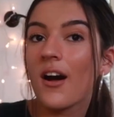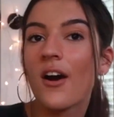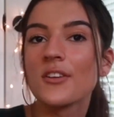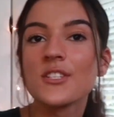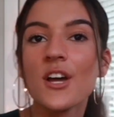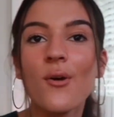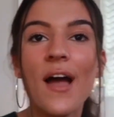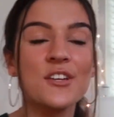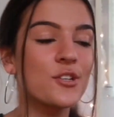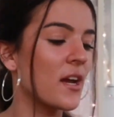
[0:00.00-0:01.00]
Also,
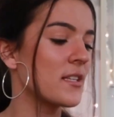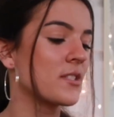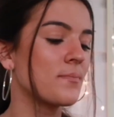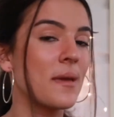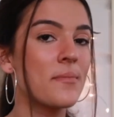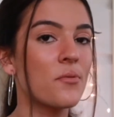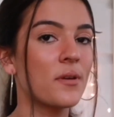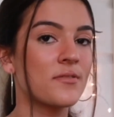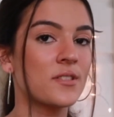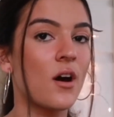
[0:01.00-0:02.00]
as you guys maybe would
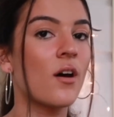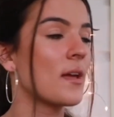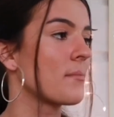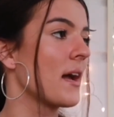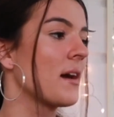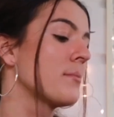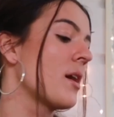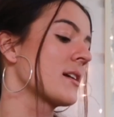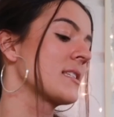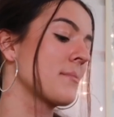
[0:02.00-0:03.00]
have saw in my
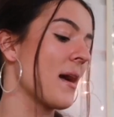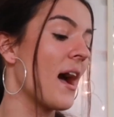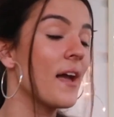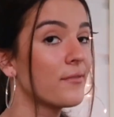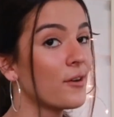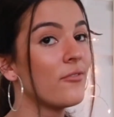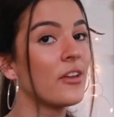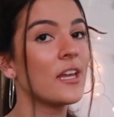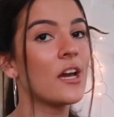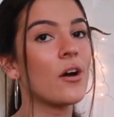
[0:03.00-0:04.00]
unboxing my iPhone
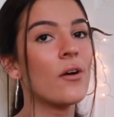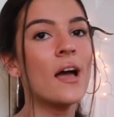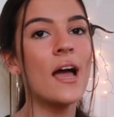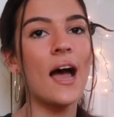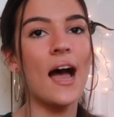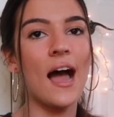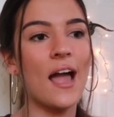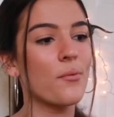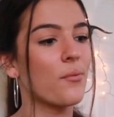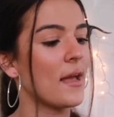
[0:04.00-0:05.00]
video,
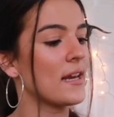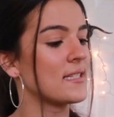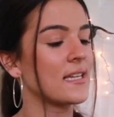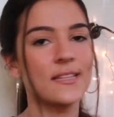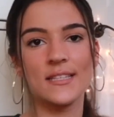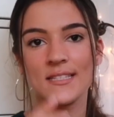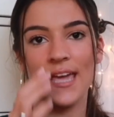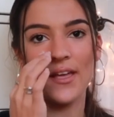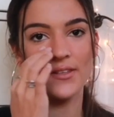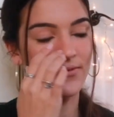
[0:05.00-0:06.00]
I waited to get this
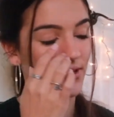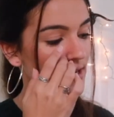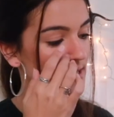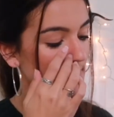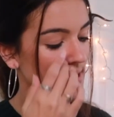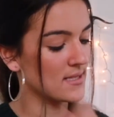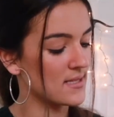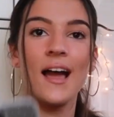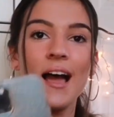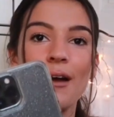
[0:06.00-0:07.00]
case for Christmas.
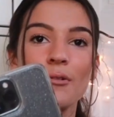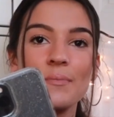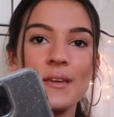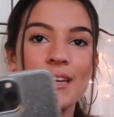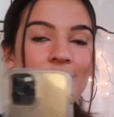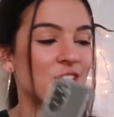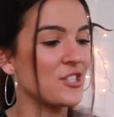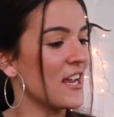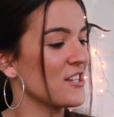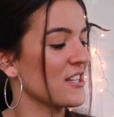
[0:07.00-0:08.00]
I will be
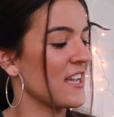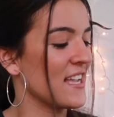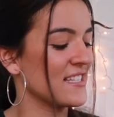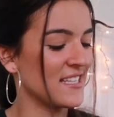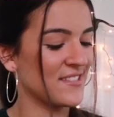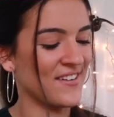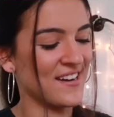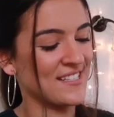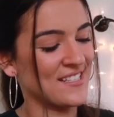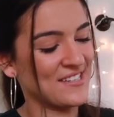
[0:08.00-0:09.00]
changing cases
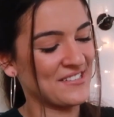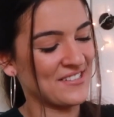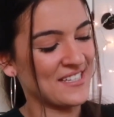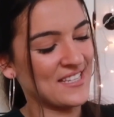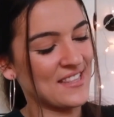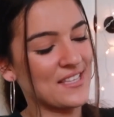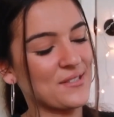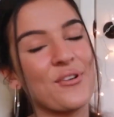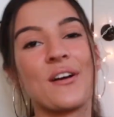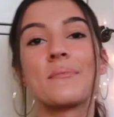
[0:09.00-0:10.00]
very soon to
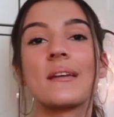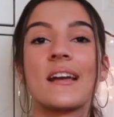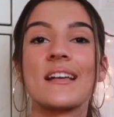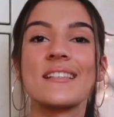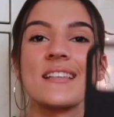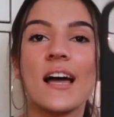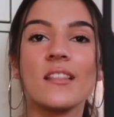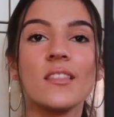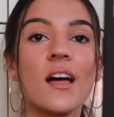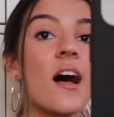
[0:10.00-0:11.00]
this one because I
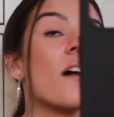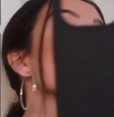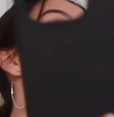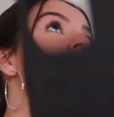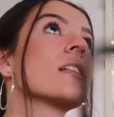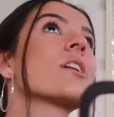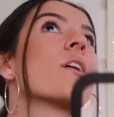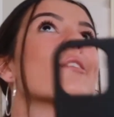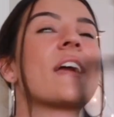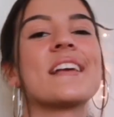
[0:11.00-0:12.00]
love
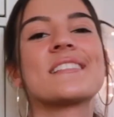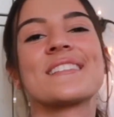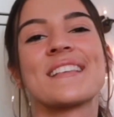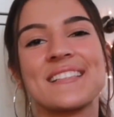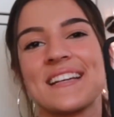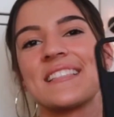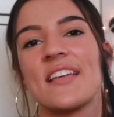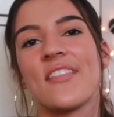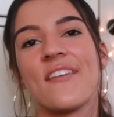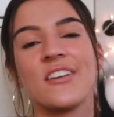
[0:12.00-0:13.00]
silicone cases, as I said
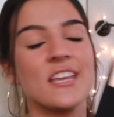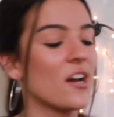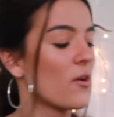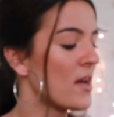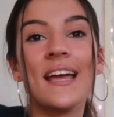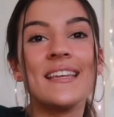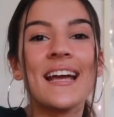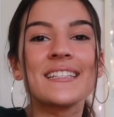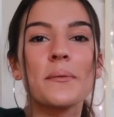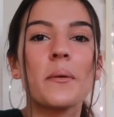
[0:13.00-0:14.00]
in that video.
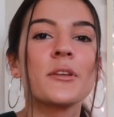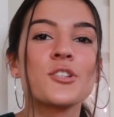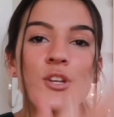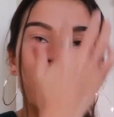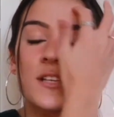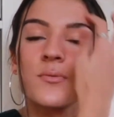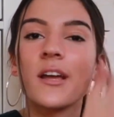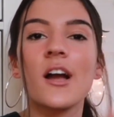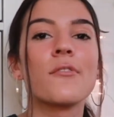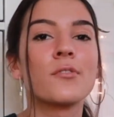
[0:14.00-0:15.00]
Next up, I'm going to show you guys what I
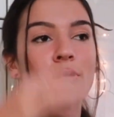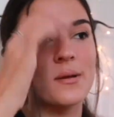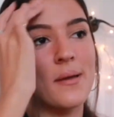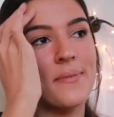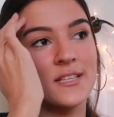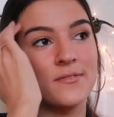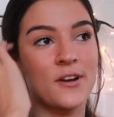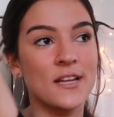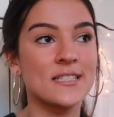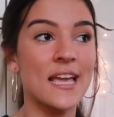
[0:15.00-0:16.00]
got from one of my best
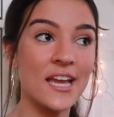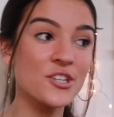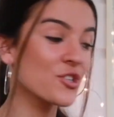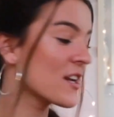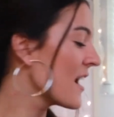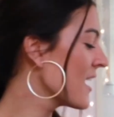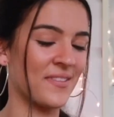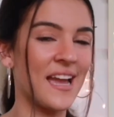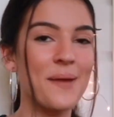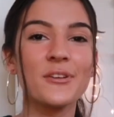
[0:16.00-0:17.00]
friends, Andrea.
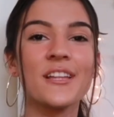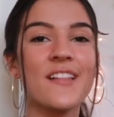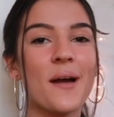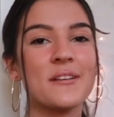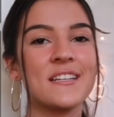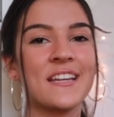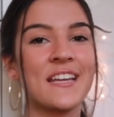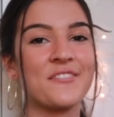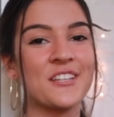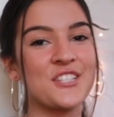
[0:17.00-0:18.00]
I'm really glad we did a
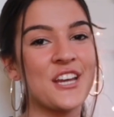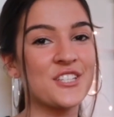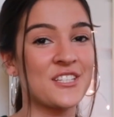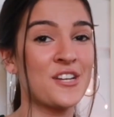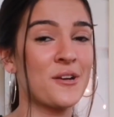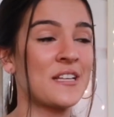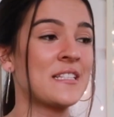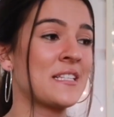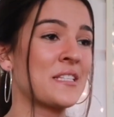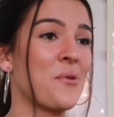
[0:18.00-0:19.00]
gift exchange this year because
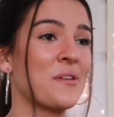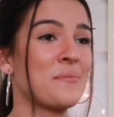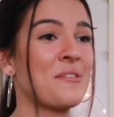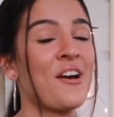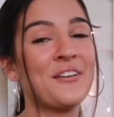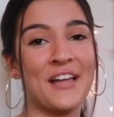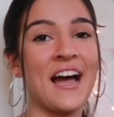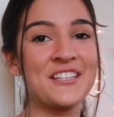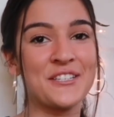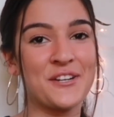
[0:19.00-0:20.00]
this is going to be our
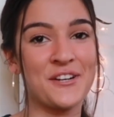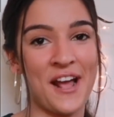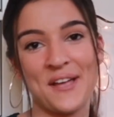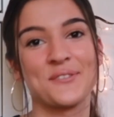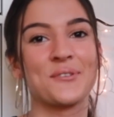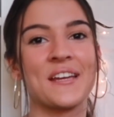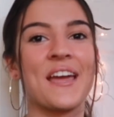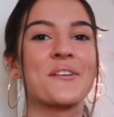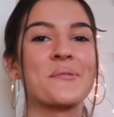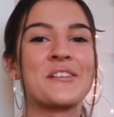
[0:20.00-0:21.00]
last year in high school
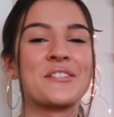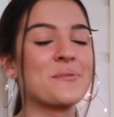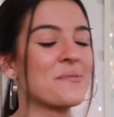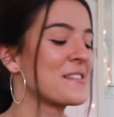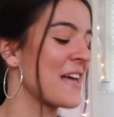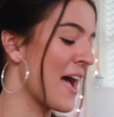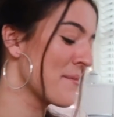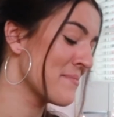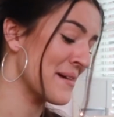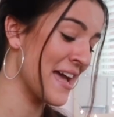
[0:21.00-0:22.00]
together, which is super
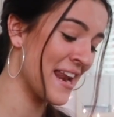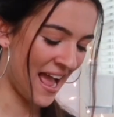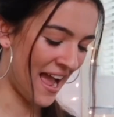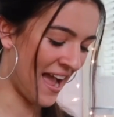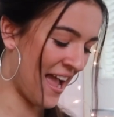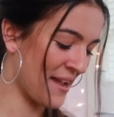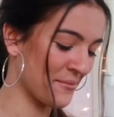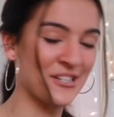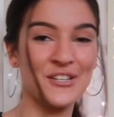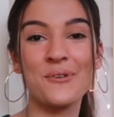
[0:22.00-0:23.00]
sad, but I am
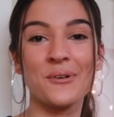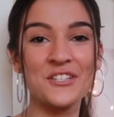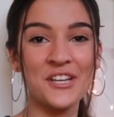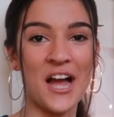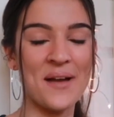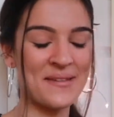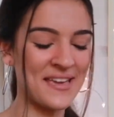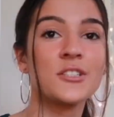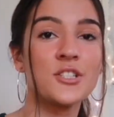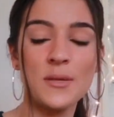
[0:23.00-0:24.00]
going to show you what she got
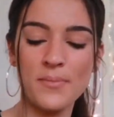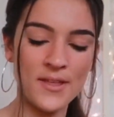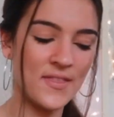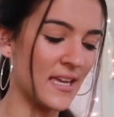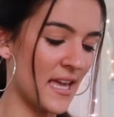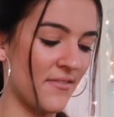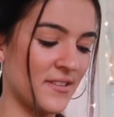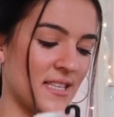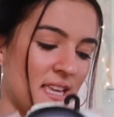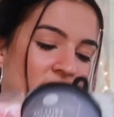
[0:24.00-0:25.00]
me. She put the
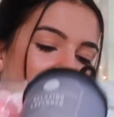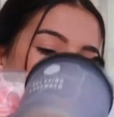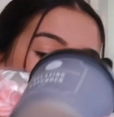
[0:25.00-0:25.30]
gifts in these